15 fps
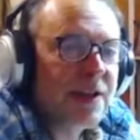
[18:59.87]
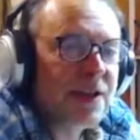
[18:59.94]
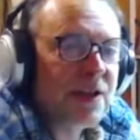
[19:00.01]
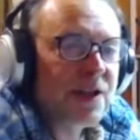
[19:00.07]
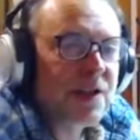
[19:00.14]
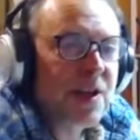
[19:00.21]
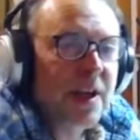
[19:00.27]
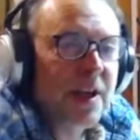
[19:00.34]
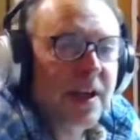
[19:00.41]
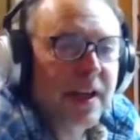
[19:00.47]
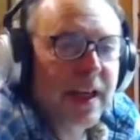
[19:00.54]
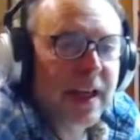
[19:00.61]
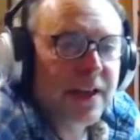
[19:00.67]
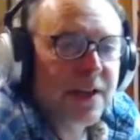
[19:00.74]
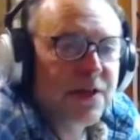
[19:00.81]
it's just
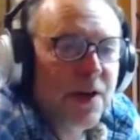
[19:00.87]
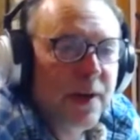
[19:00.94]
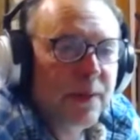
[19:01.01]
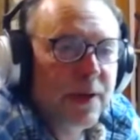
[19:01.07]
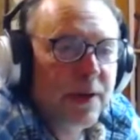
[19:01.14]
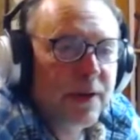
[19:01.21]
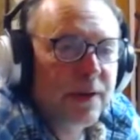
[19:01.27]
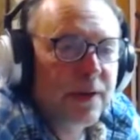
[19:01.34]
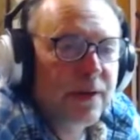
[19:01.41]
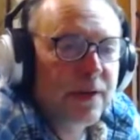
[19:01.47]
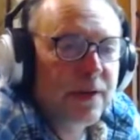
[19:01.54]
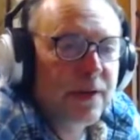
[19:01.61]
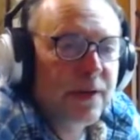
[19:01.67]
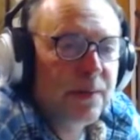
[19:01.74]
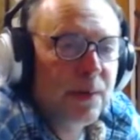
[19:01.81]
getting the time to
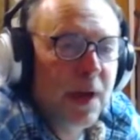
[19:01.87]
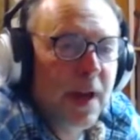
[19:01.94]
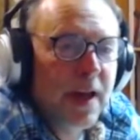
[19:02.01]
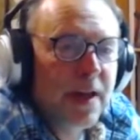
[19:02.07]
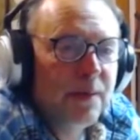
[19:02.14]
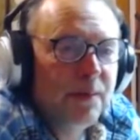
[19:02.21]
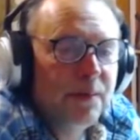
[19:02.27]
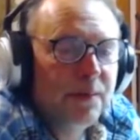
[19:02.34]
play